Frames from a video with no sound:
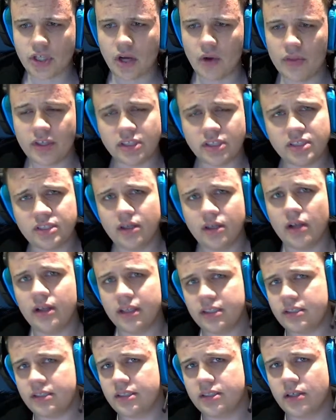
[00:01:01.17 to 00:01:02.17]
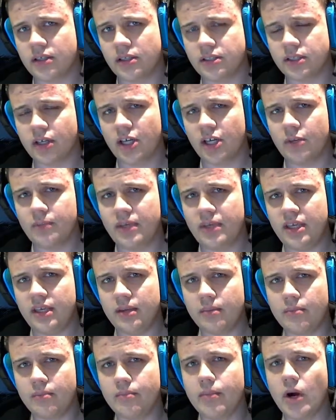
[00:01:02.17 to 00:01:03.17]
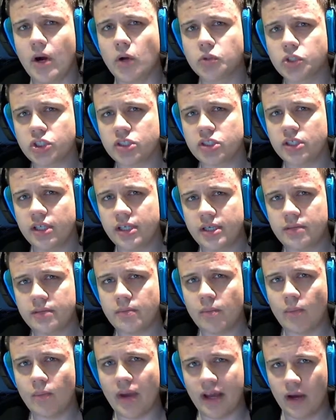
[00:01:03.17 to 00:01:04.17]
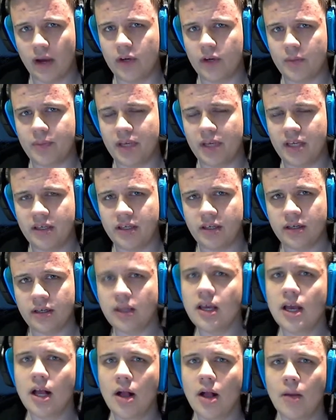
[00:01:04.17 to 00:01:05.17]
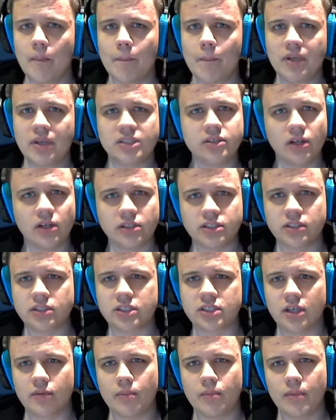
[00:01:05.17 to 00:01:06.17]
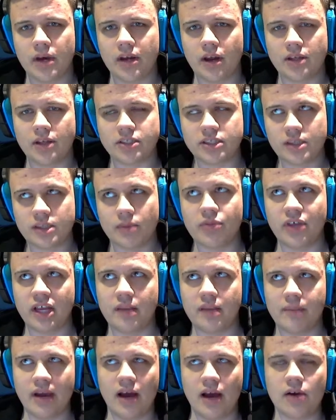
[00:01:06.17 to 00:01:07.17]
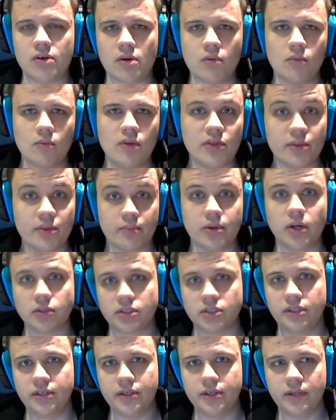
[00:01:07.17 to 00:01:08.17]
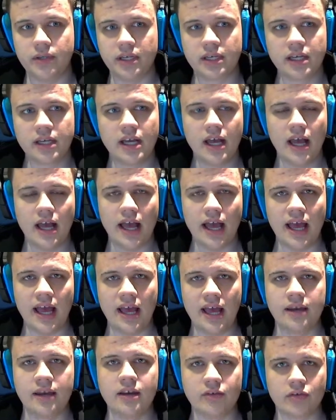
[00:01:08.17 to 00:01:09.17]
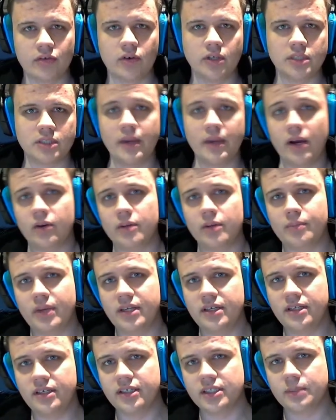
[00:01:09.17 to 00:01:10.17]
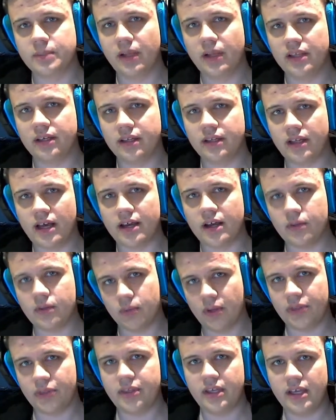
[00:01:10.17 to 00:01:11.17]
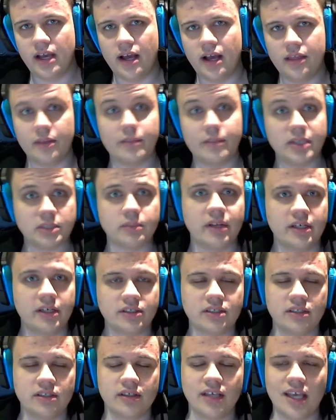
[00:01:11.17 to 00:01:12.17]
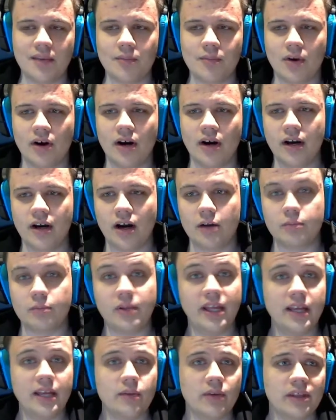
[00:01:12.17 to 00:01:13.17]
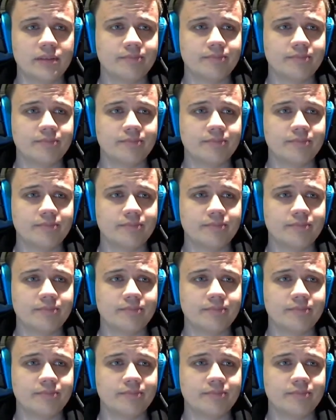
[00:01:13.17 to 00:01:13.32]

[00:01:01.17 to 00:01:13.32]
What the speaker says: this list is also going to be mostly my own opinion, but also something about what the pros are doing. And of course, my own opinion is building a lot on what the best players in the game are playing with.